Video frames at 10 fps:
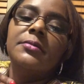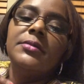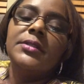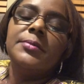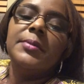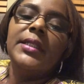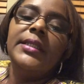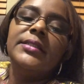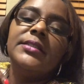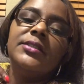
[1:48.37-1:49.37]
It's
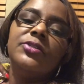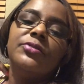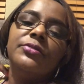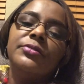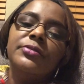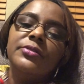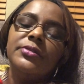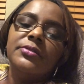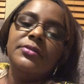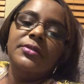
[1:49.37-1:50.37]
plates and screws.
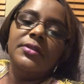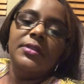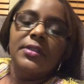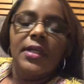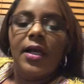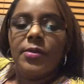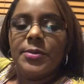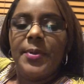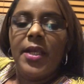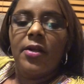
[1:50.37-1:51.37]
I was
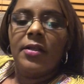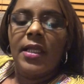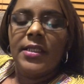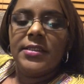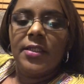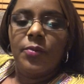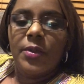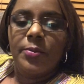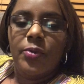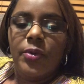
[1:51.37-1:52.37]
paralyzed at
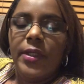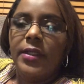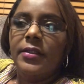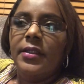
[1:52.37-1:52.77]
one point,